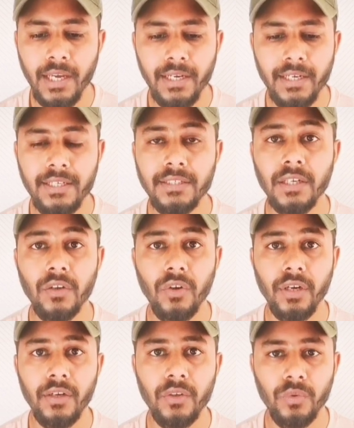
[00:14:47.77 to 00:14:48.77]
any niche
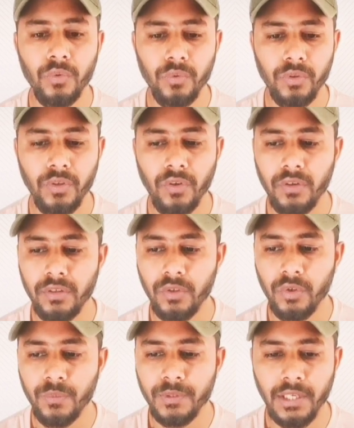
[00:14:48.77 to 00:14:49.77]
according to your
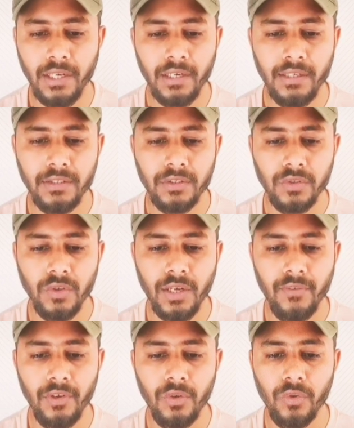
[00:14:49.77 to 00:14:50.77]
YouTube channel niche. So
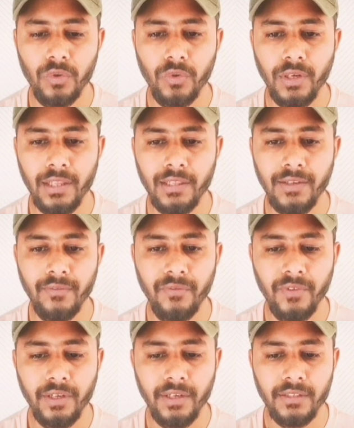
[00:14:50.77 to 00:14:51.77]
I will go to health
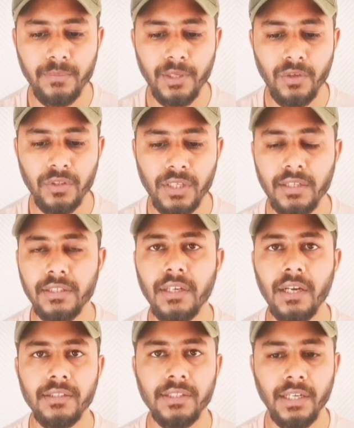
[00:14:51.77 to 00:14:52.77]
and fitness because
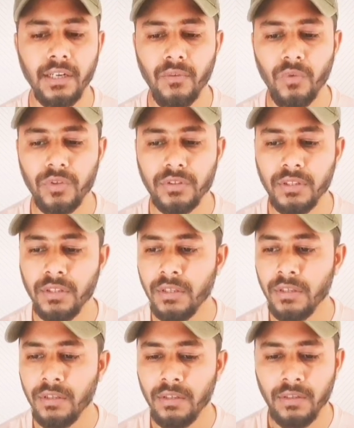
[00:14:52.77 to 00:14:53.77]
our channel was
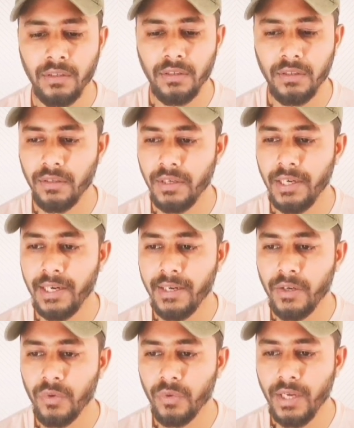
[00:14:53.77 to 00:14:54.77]

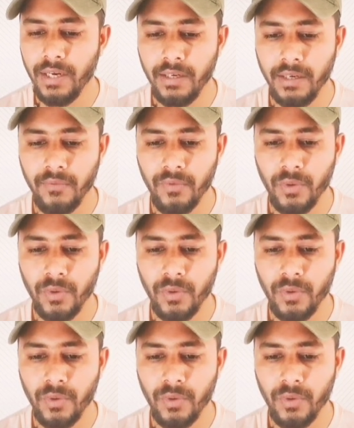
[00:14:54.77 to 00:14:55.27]
related to that,